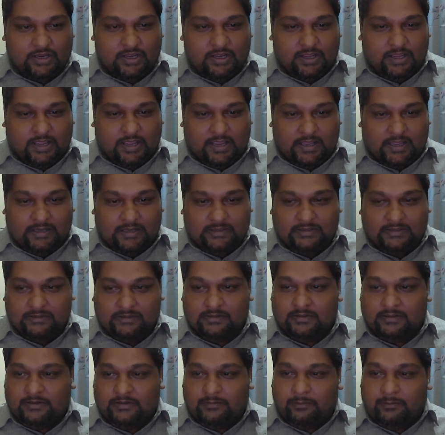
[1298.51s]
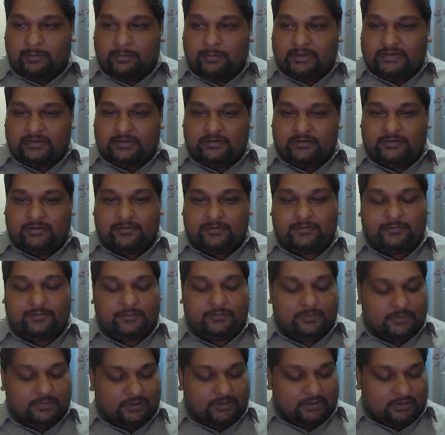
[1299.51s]
and better
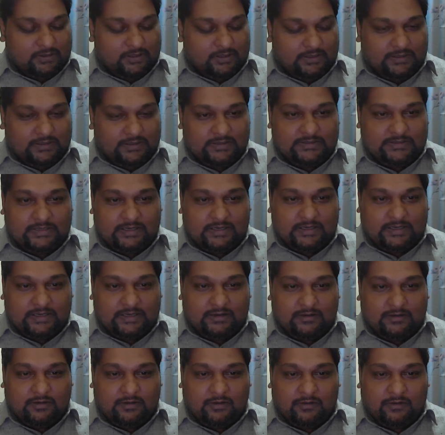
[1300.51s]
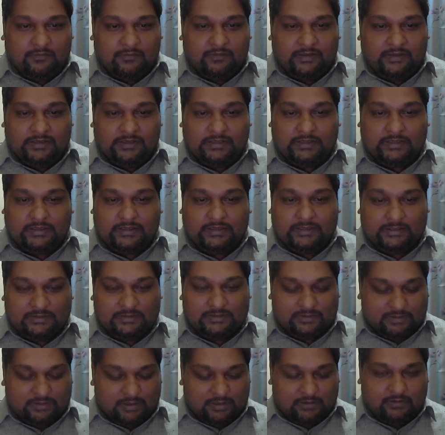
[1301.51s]
understanding of the Indian
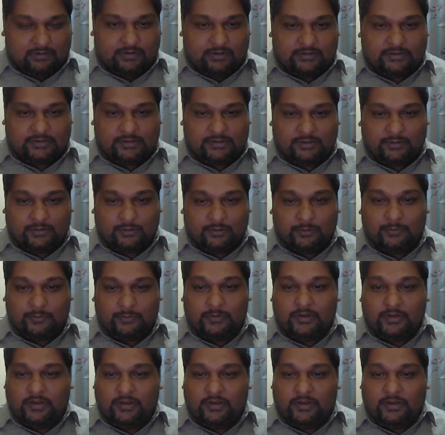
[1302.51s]
culture across the globe,